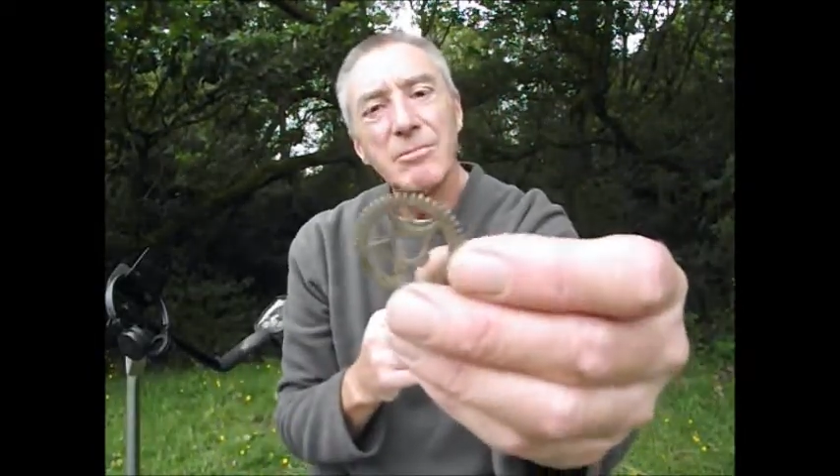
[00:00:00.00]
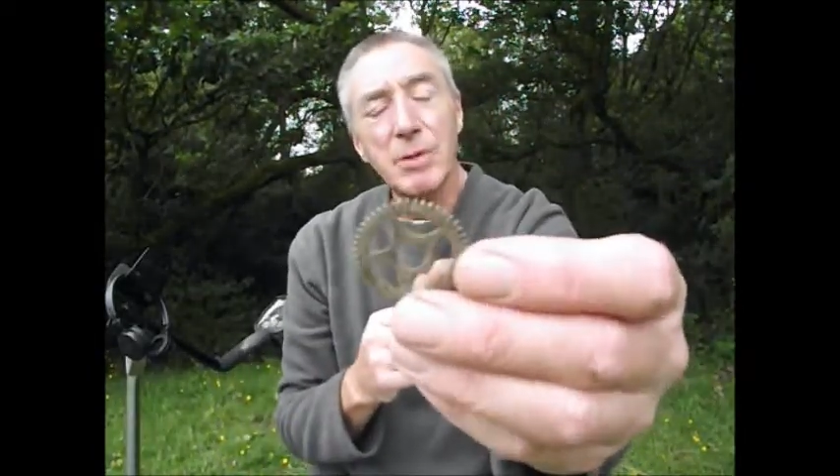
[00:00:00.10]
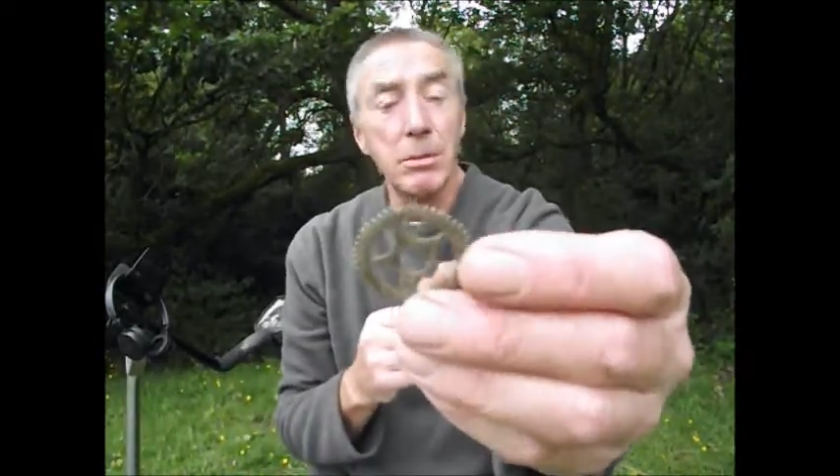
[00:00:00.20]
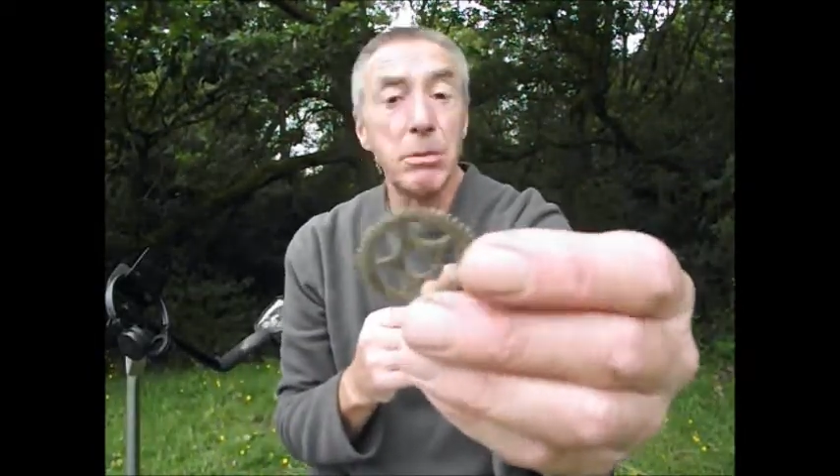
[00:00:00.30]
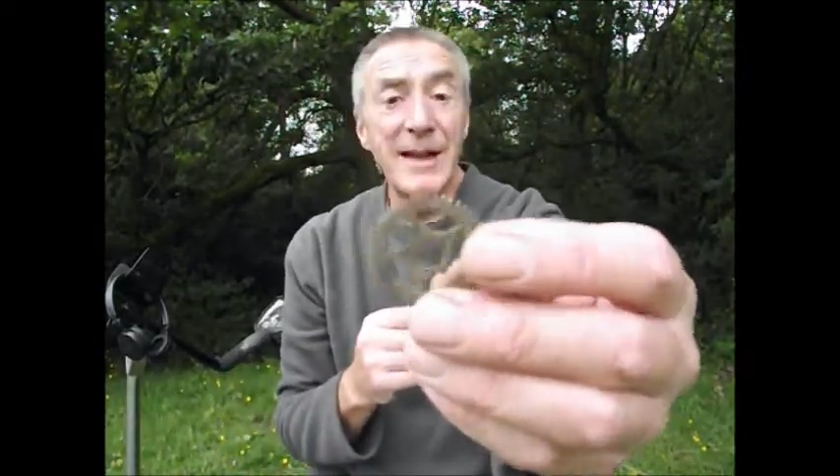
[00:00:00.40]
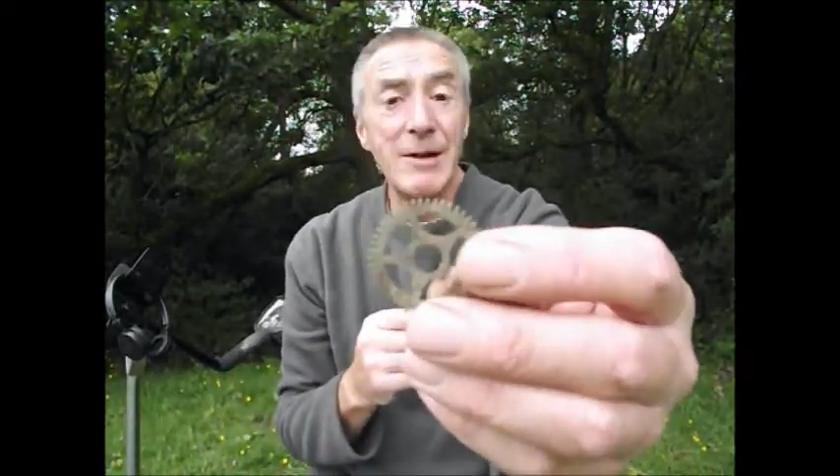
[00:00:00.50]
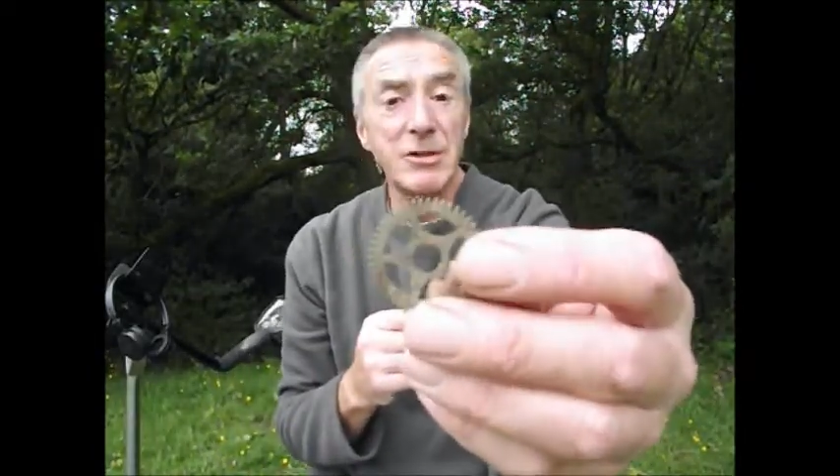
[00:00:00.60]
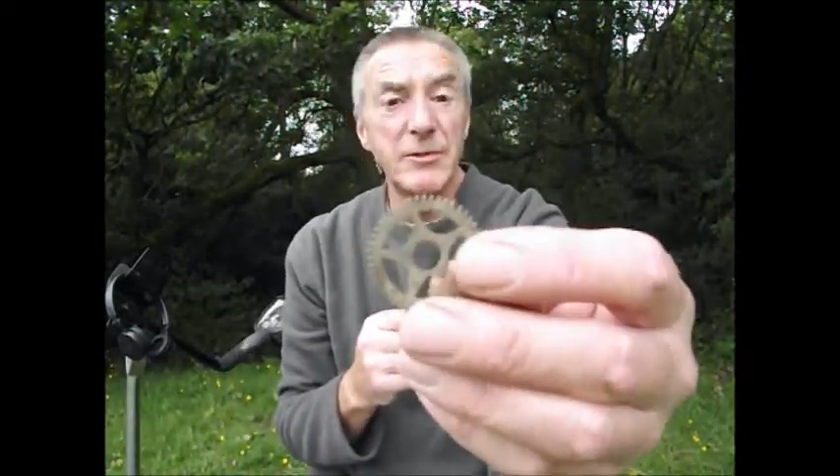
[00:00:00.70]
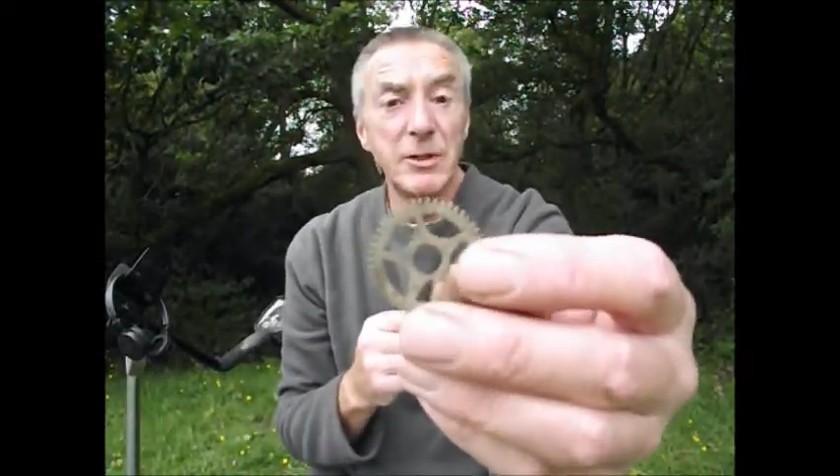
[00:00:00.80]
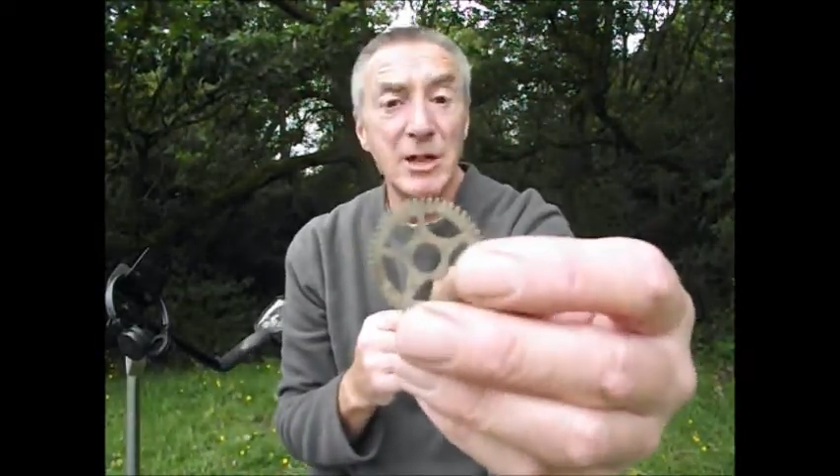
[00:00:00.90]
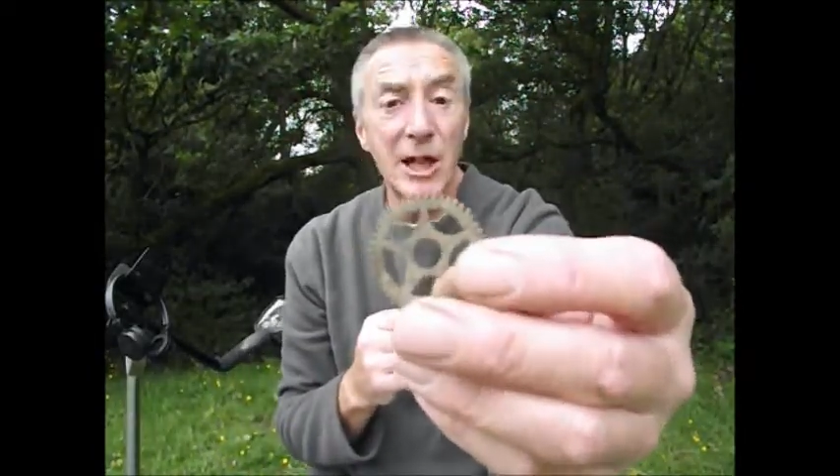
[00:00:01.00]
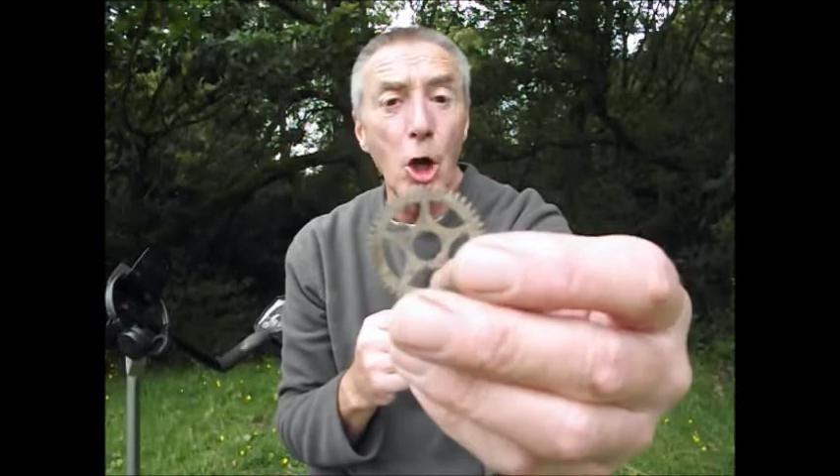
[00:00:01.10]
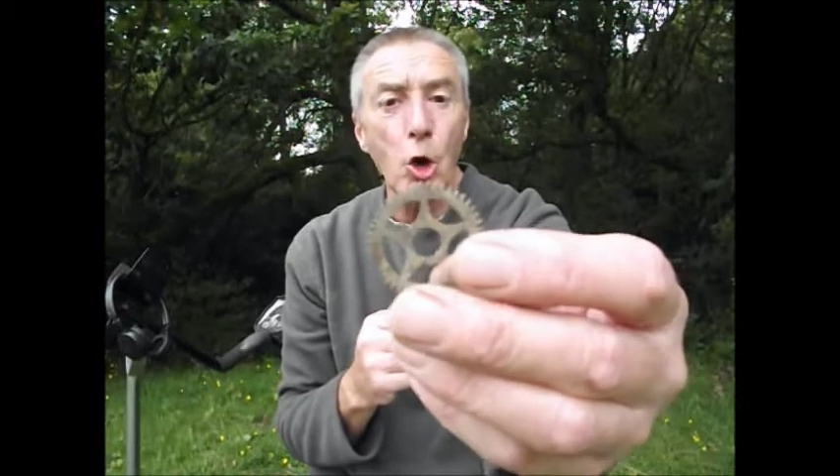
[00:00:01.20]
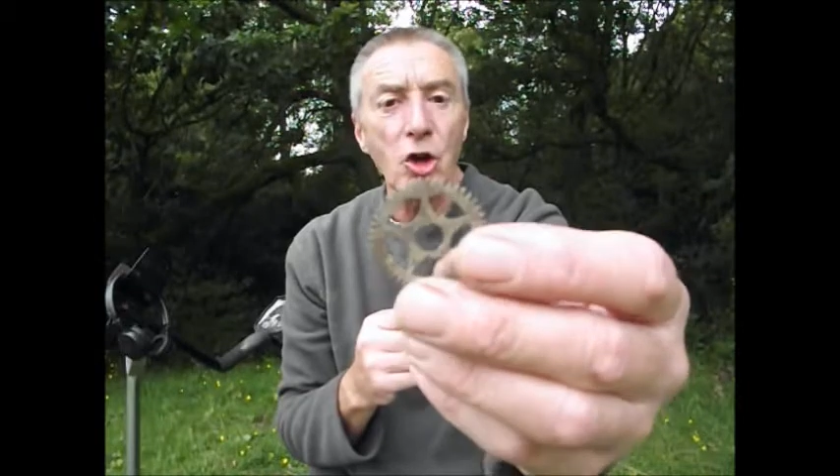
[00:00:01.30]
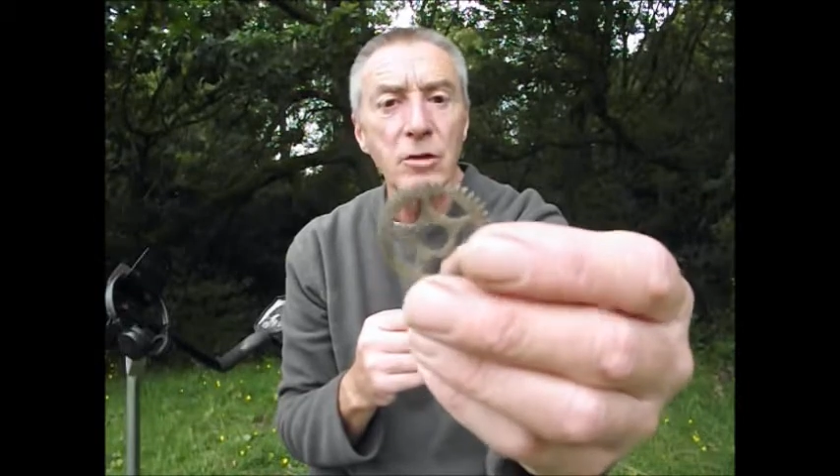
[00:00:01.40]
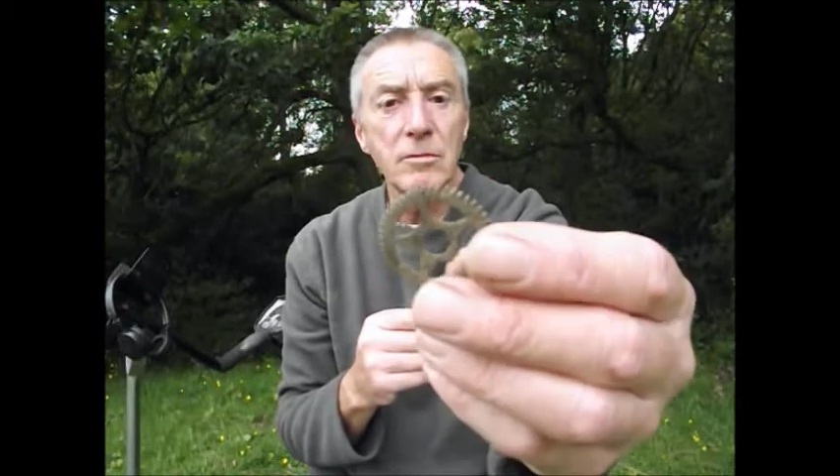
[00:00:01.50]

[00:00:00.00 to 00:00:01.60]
Probably out of a clock.